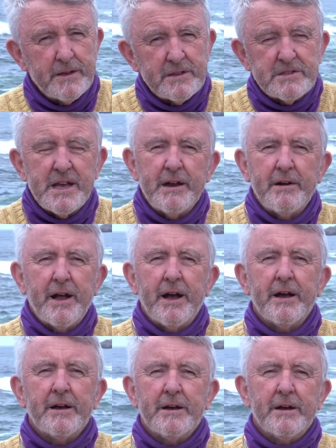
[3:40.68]
Is there
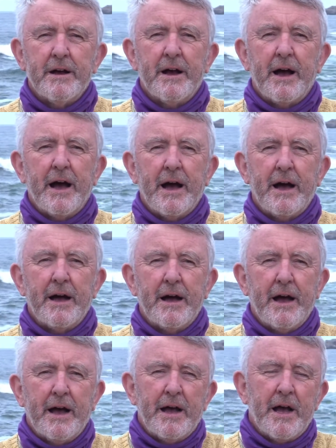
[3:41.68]
a, a,
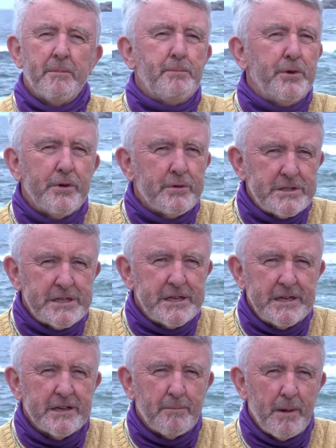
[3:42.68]
a
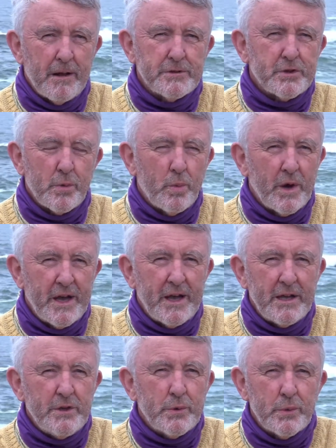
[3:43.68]
beauty about the
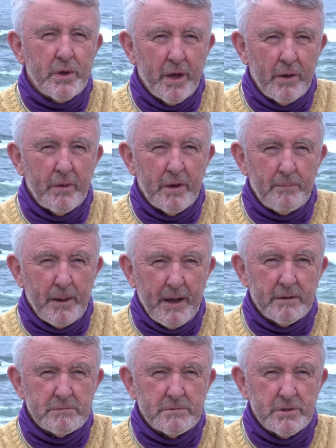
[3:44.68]
way you go
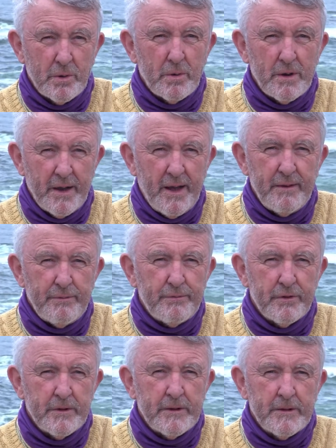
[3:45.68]
about your life?
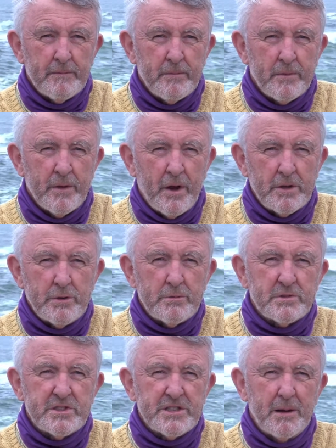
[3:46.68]
Are
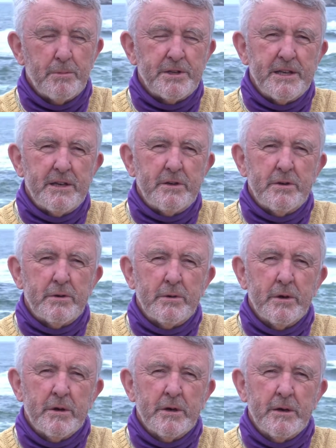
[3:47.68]
you somebody who,
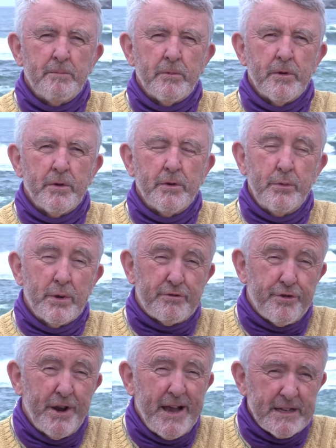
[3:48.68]
who
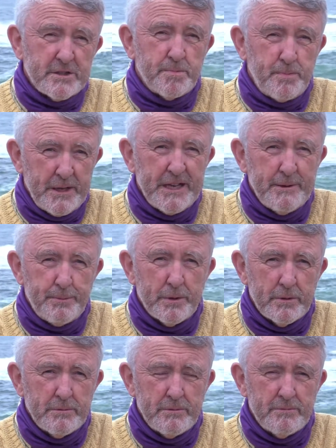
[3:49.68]
attracts
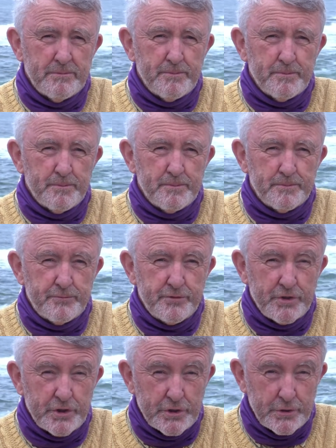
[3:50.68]
people
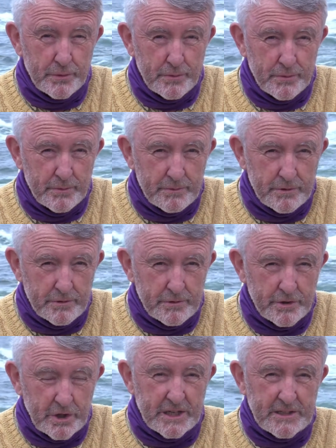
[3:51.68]
to
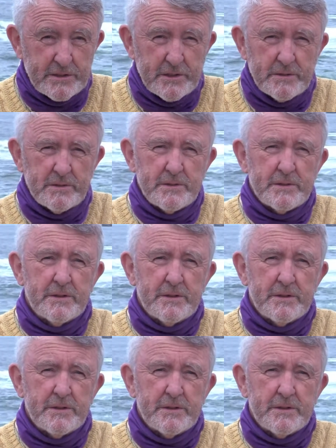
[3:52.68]
Jesus?